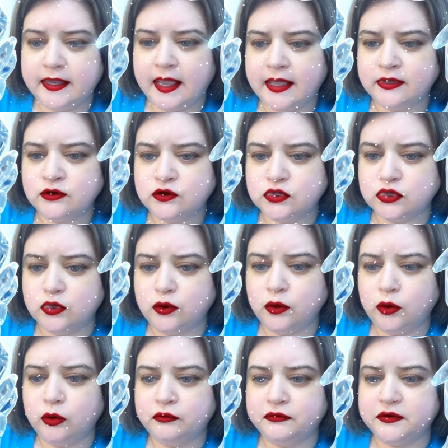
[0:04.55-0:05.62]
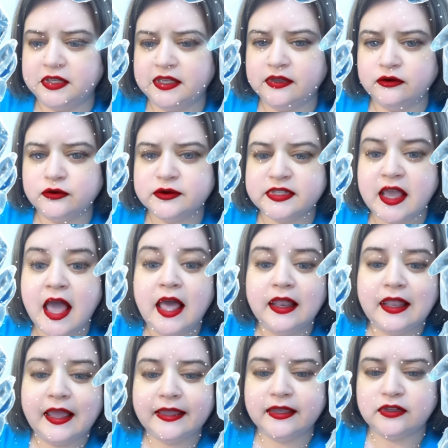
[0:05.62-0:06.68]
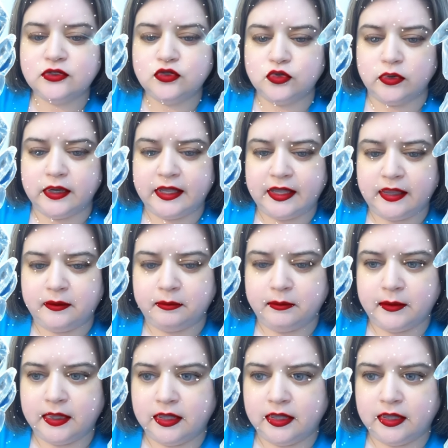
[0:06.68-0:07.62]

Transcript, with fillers: and school feels like a dream.